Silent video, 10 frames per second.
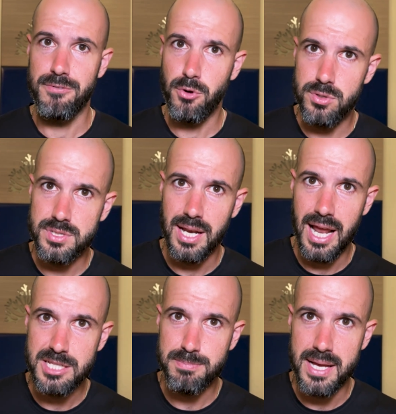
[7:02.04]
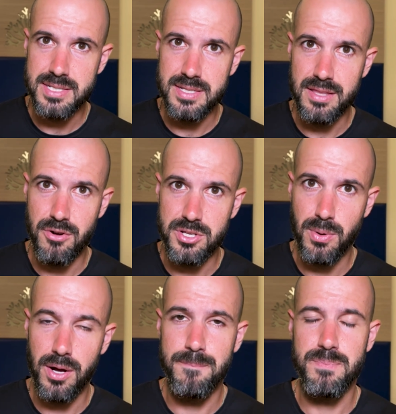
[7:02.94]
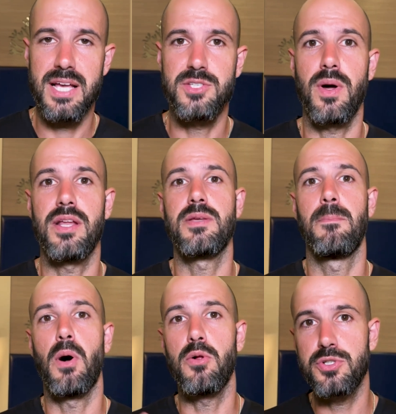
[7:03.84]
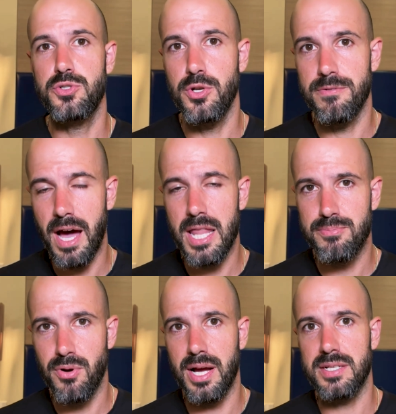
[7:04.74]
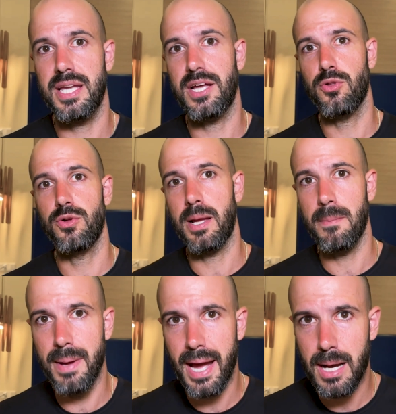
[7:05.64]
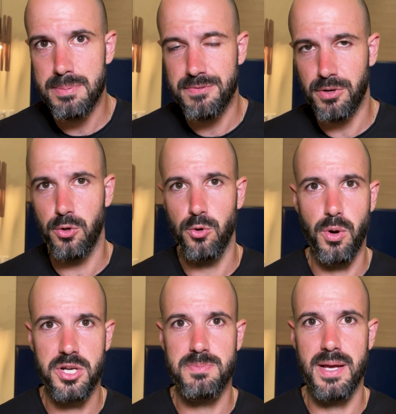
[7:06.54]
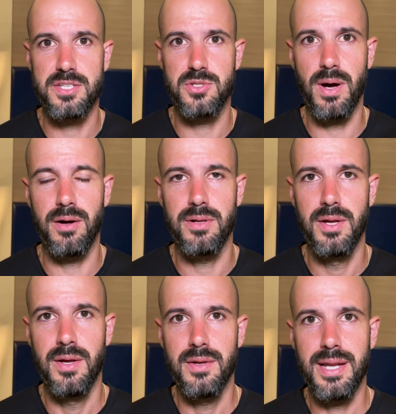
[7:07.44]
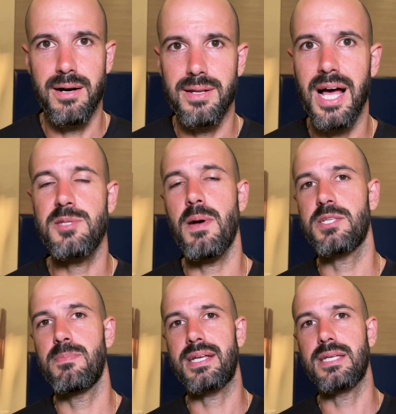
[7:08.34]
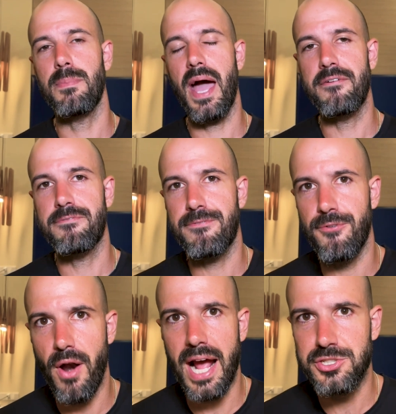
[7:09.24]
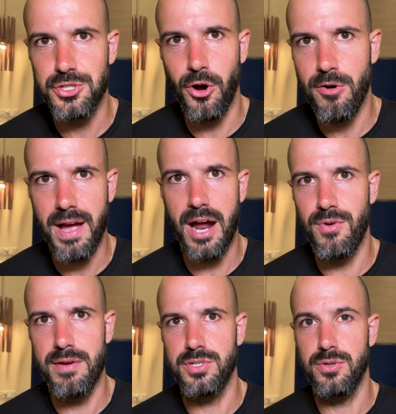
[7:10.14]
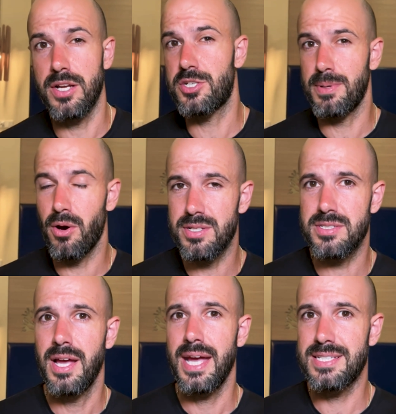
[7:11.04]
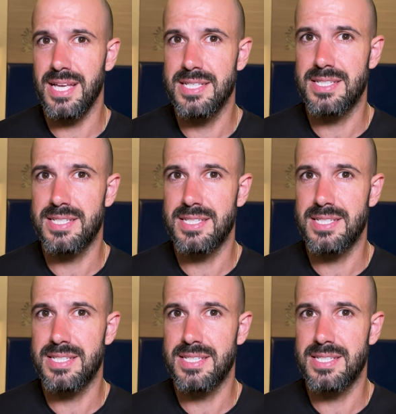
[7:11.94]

And of course, LastPass is in there as well, as well as a multitude of other products, including backups for Google Workspace as well. Now, LastPass makes up a fraction of our revenue, and to be honest, it's